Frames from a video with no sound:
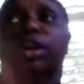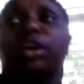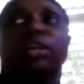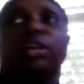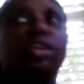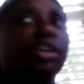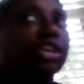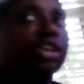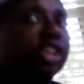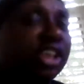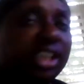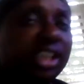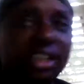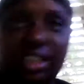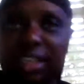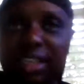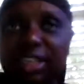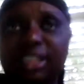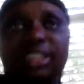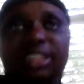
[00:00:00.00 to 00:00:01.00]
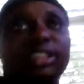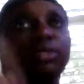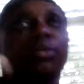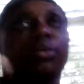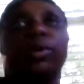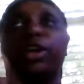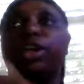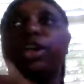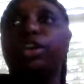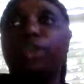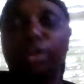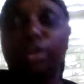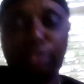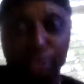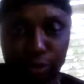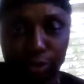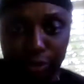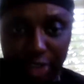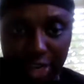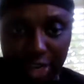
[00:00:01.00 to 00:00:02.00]
The thing is, what are you going to
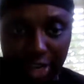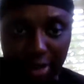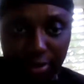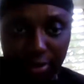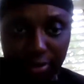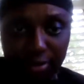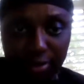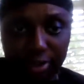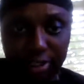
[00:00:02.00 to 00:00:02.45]
do now?